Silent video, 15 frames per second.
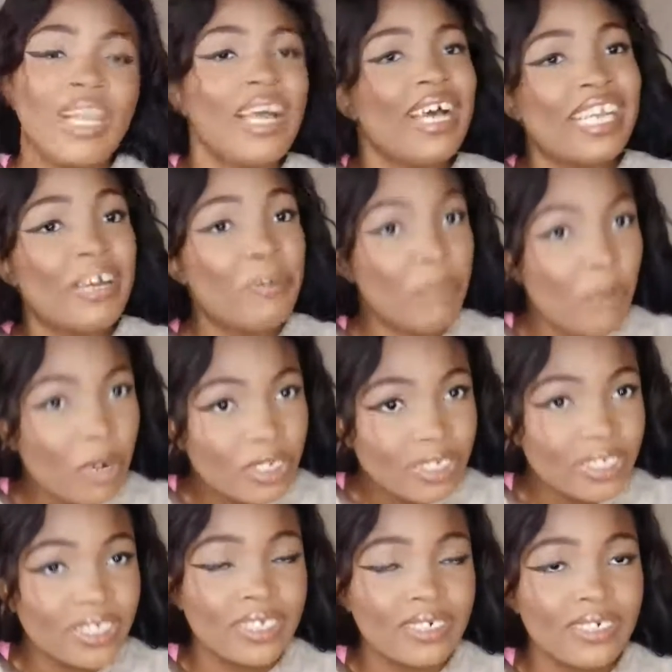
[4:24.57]
And I
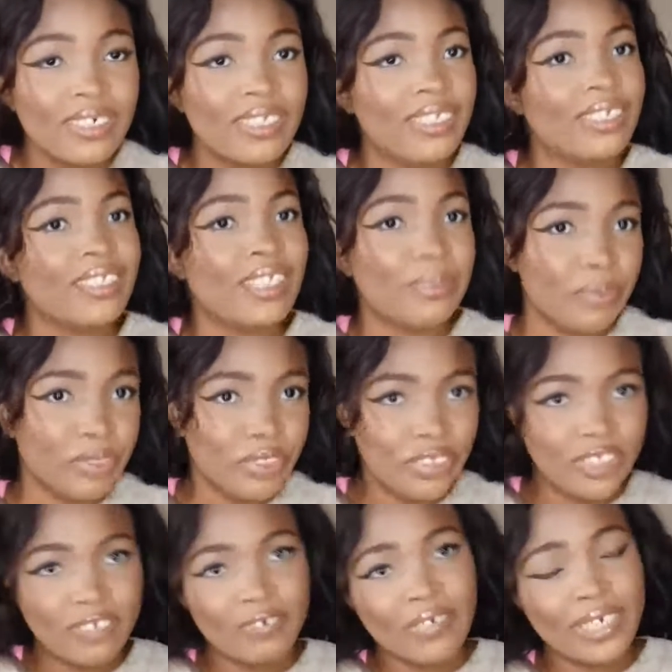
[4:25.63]
watched the
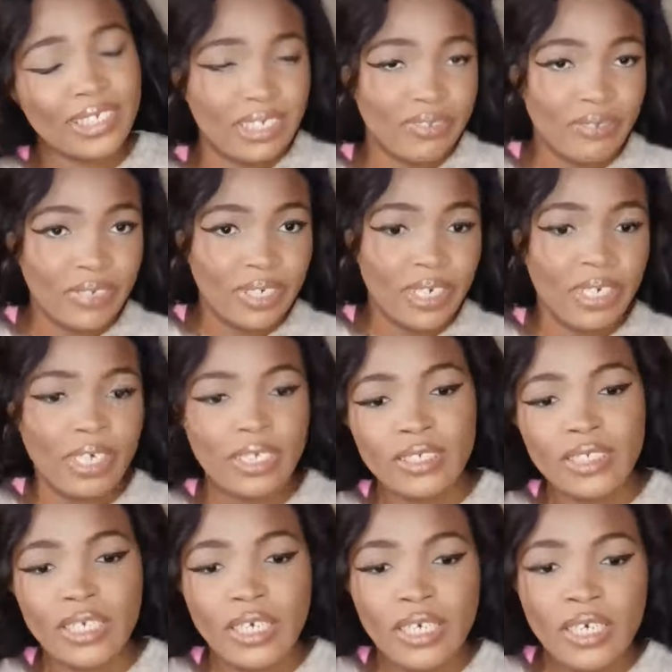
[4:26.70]
procedure of getting a veneer, and
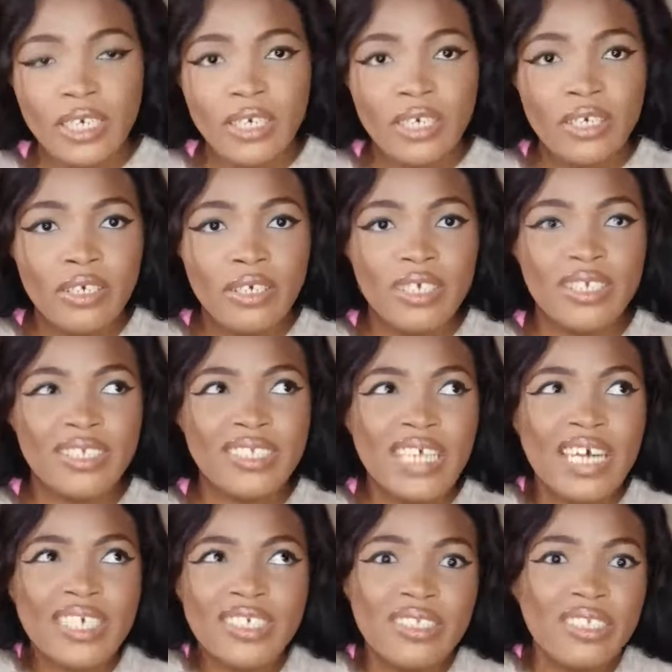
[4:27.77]
it's
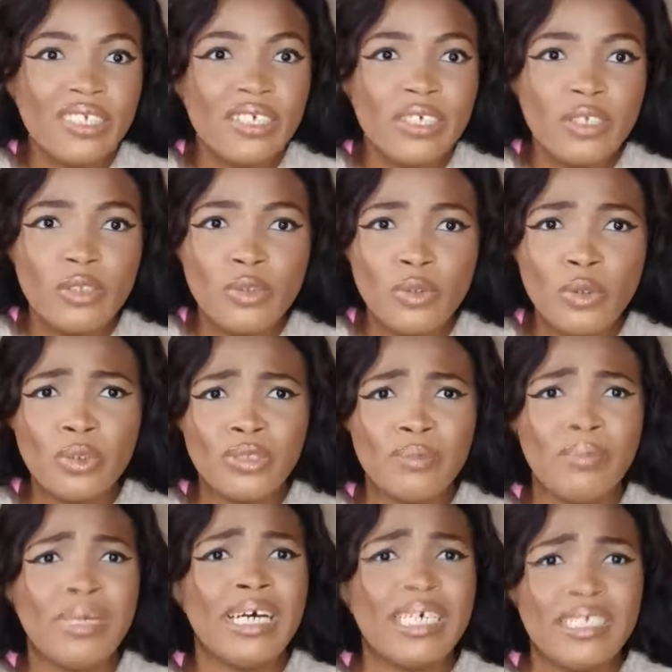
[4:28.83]
actually
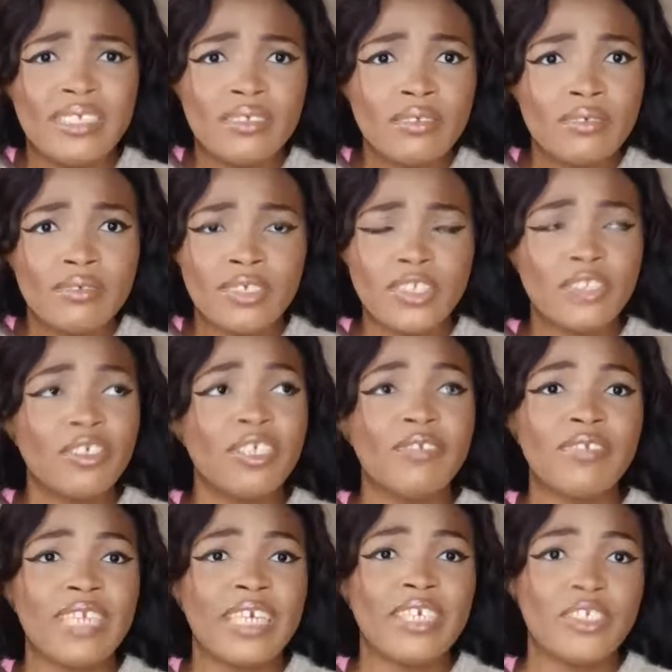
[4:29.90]
not bad. It's not even
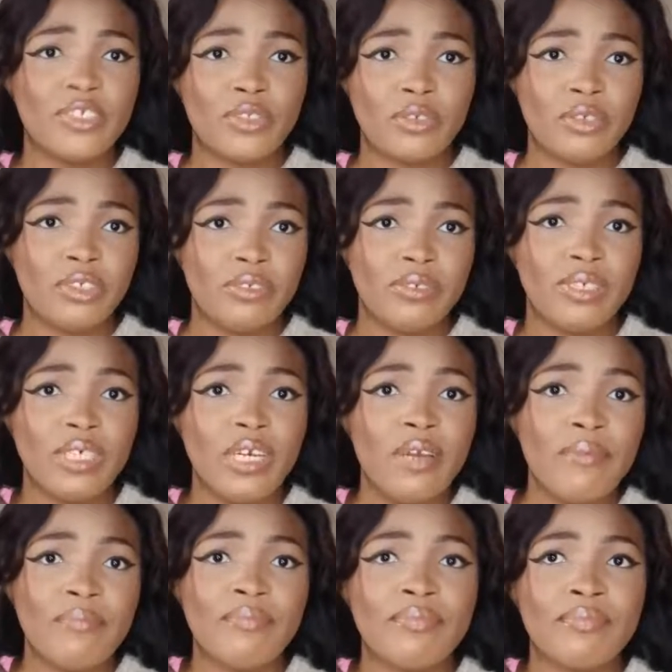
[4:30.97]
like a surgery,
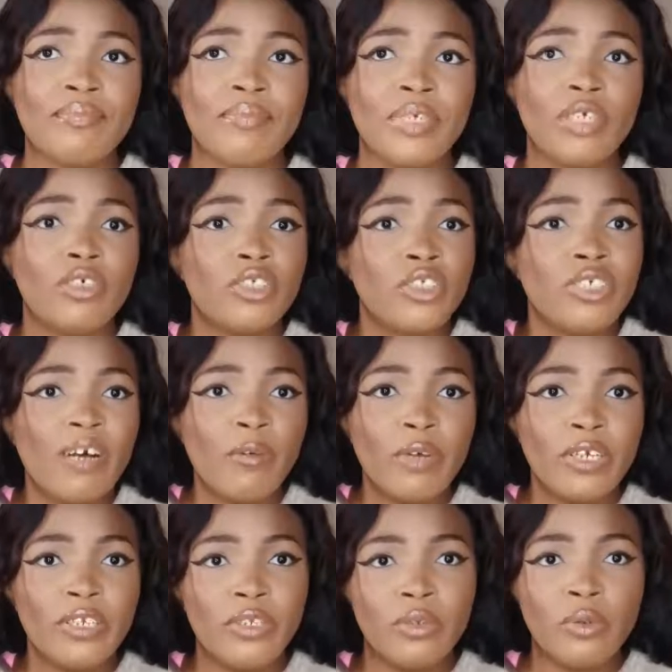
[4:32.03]
because you're
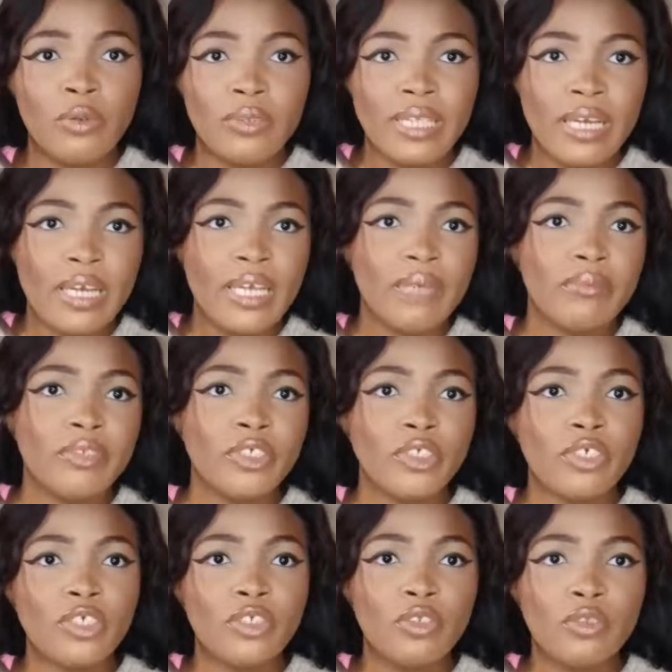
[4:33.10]
awake the whole time. They
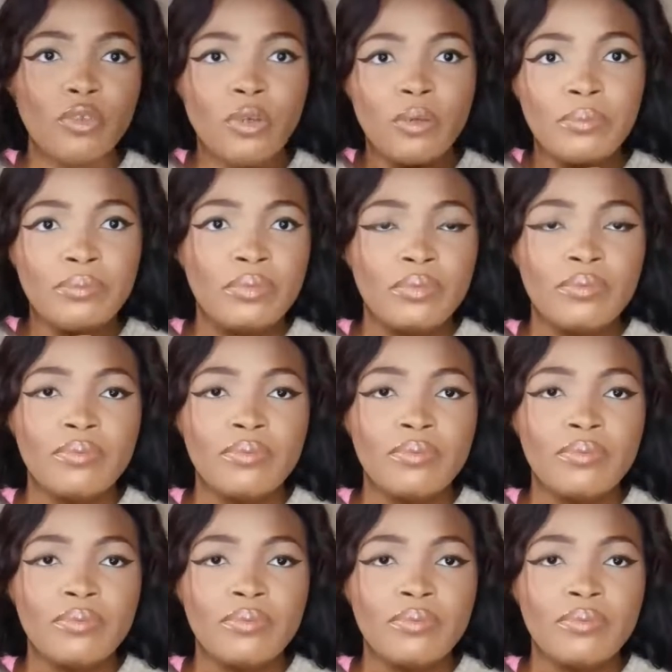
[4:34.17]
just numb